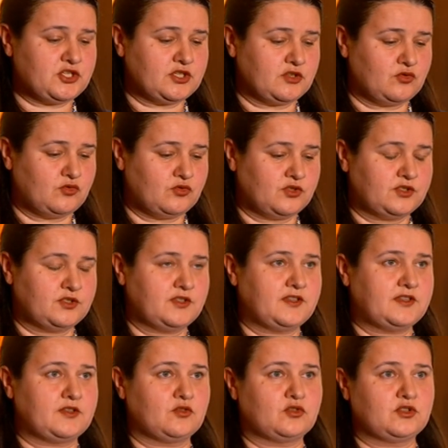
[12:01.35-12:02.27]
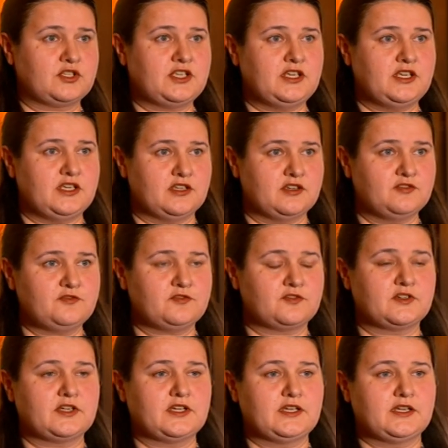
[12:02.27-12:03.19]
question on on Kiev,
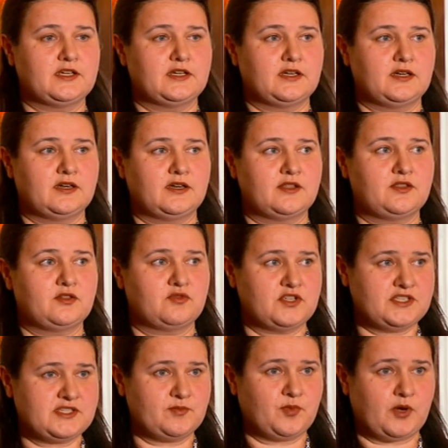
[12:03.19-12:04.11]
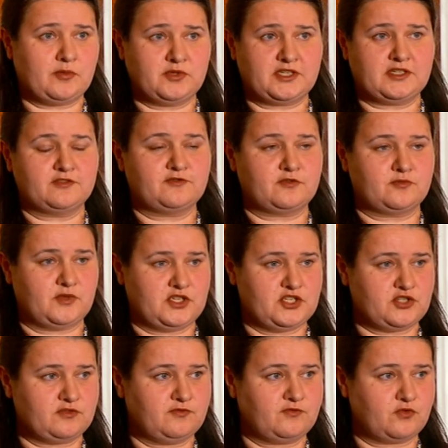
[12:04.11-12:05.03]
uh, there is a public
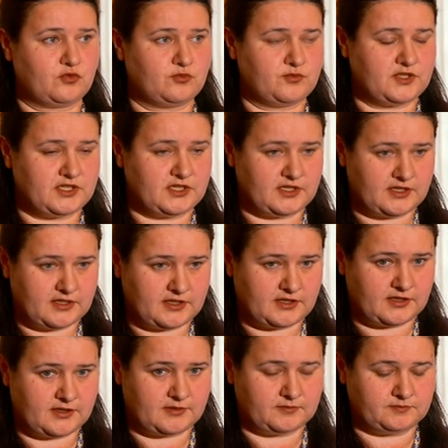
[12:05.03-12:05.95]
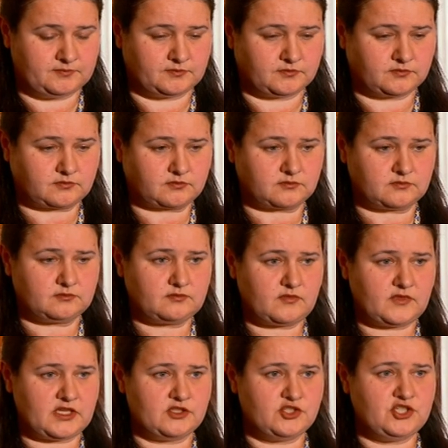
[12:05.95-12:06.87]
information from the um,
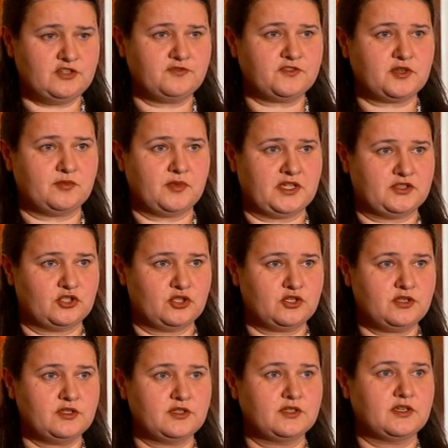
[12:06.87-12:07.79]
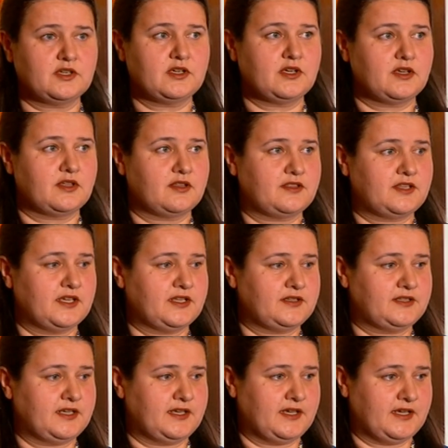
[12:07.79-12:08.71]
chief commander
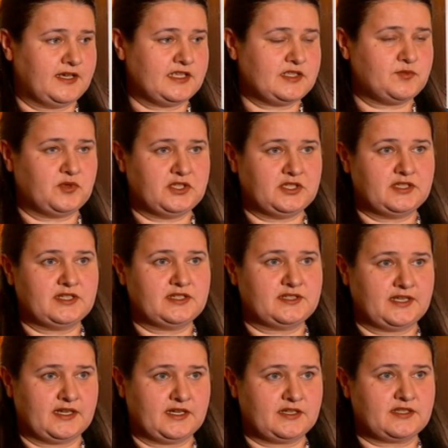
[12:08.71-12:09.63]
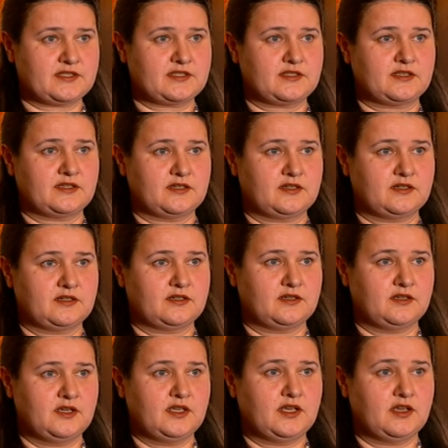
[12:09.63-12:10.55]
that there has been attacks
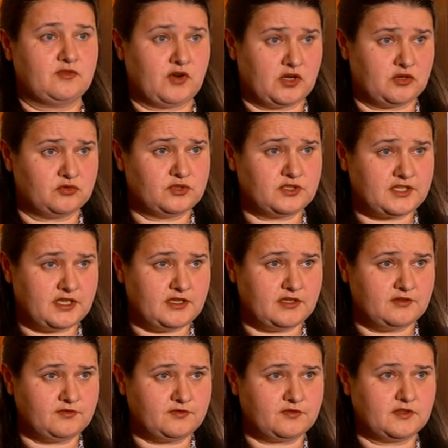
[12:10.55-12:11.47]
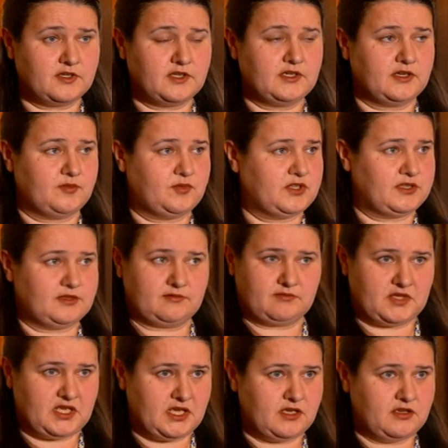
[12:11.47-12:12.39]
uh, around Kiev. I
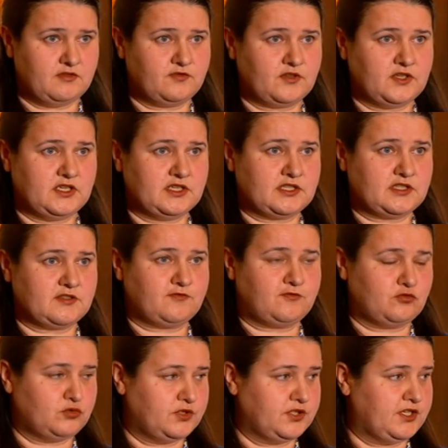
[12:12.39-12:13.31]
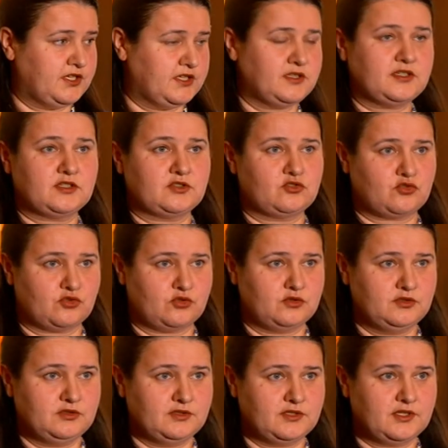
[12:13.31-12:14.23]
mean, Kiev is fully in
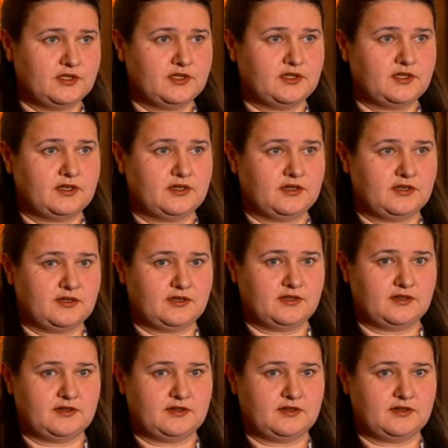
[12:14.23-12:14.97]
control. Uh,